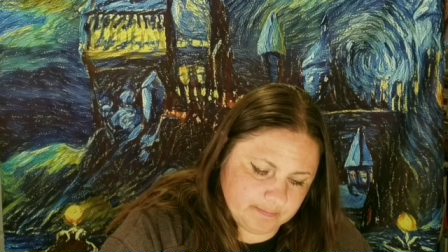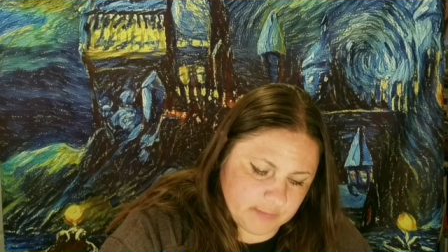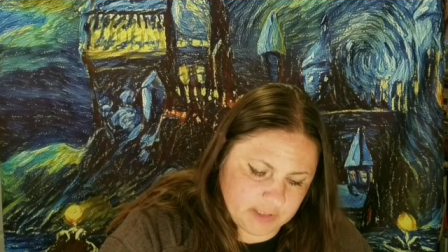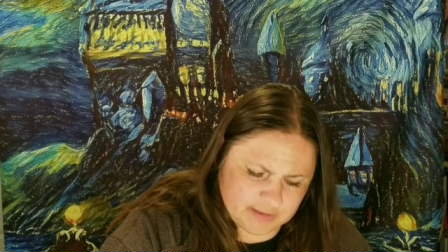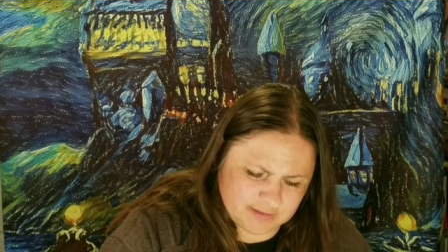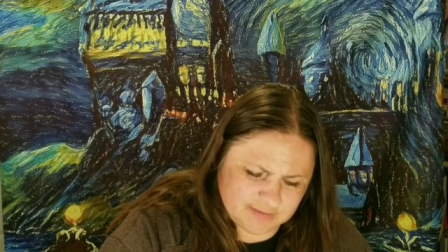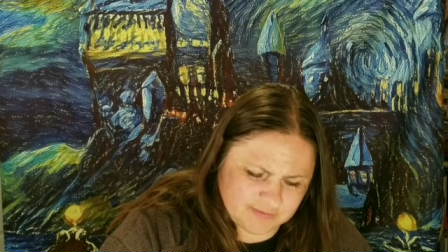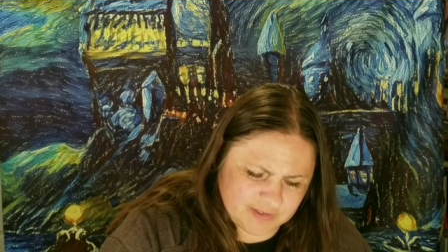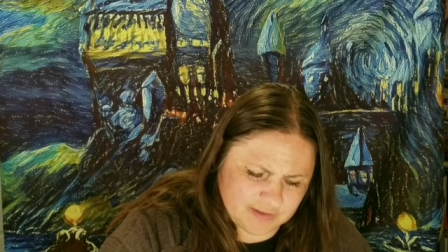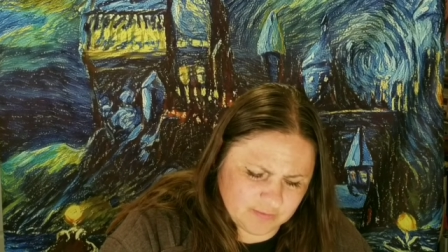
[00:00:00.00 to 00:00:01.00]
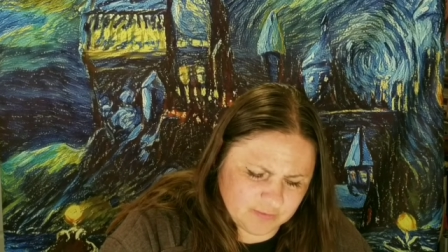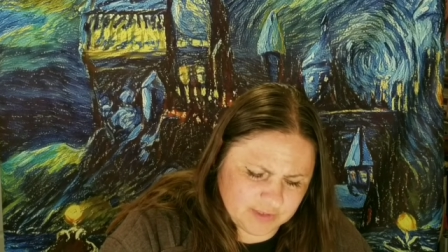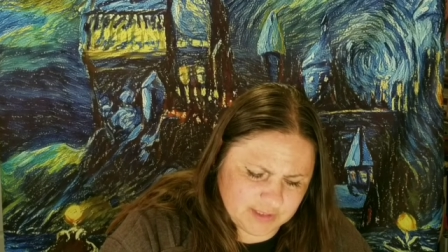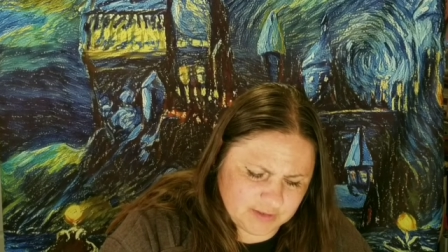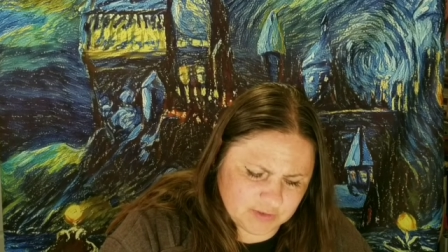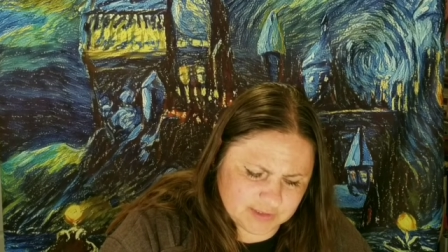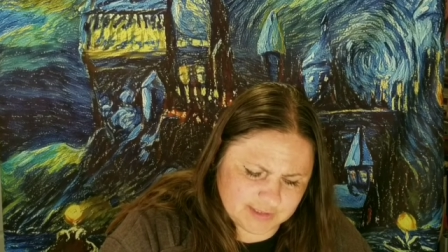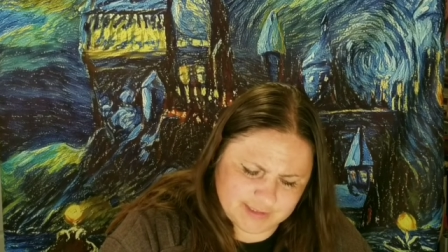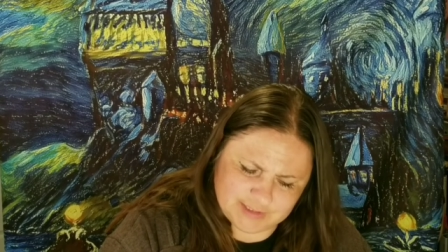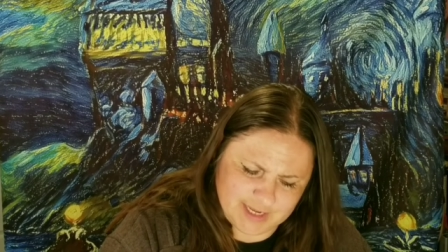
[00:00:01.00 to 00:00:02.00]
yeah, I found that really
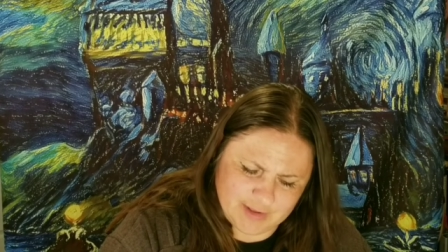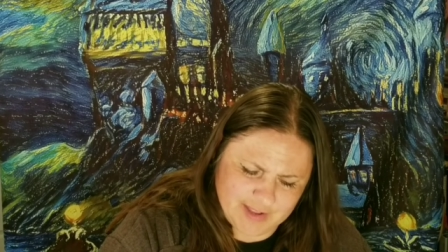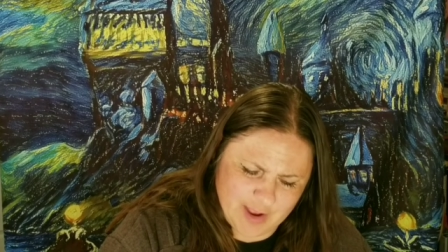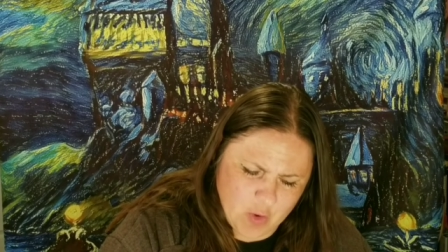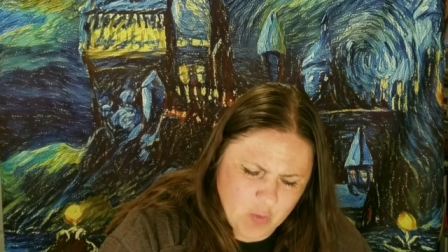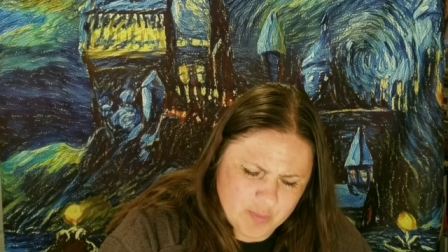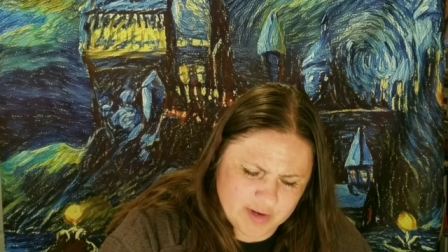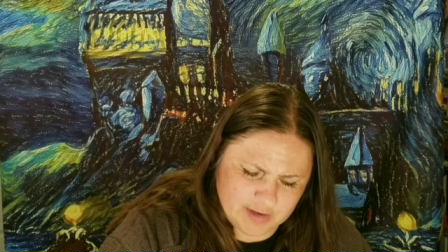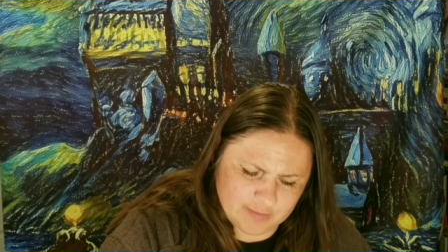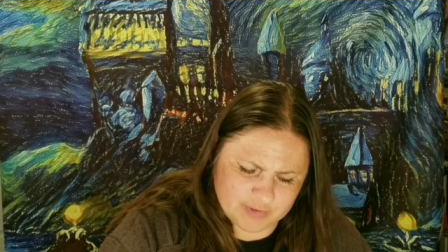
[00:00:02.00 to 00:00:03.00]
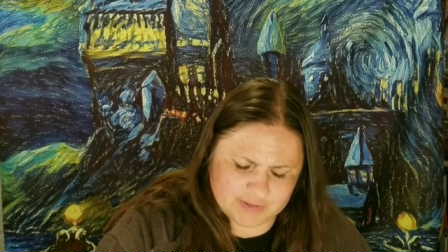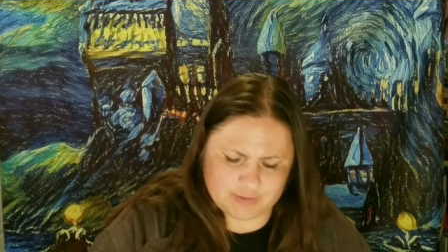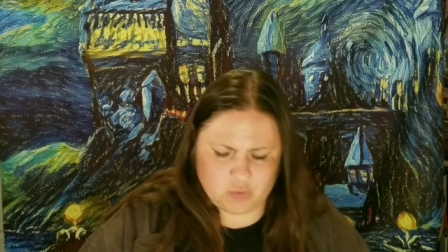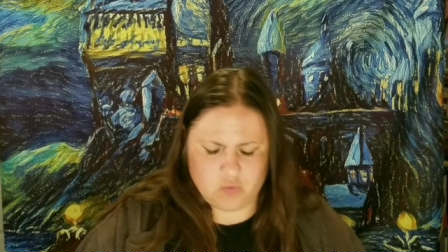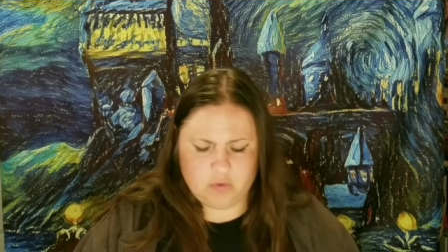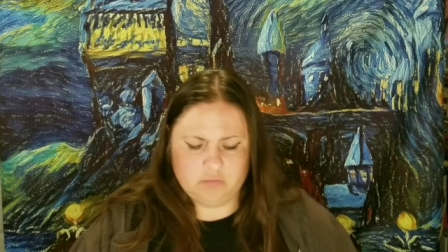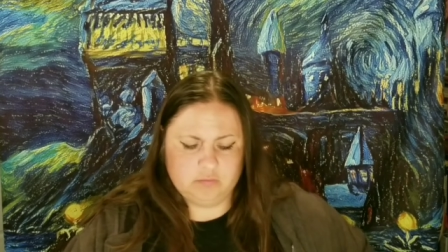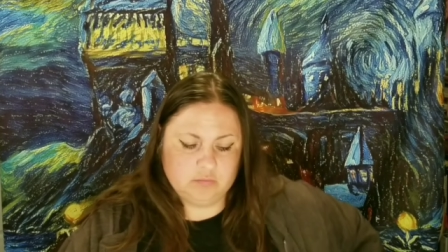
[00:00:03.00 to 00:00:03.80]
interesting. Like they they opened up a school.